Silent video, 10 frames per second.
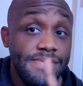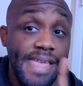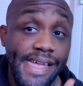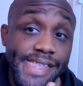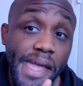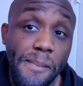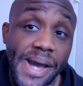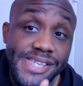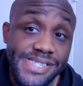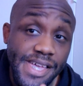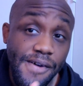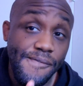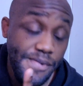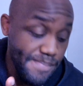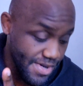That name might
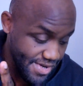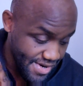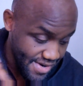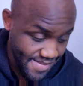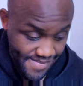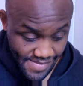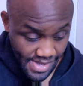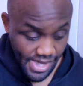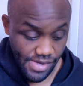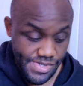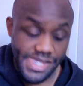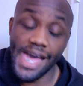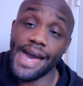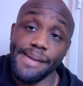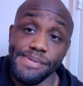sound familiar. He was
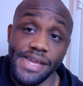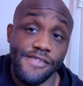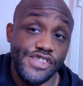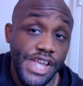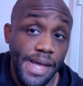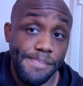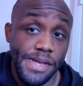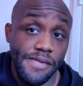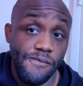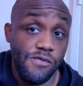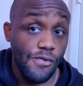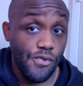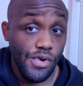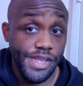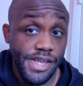the I B F champion for
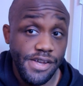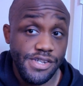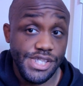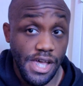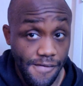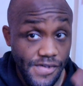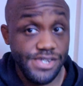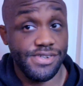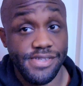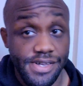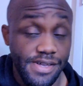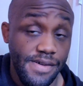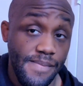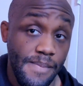four years eventually.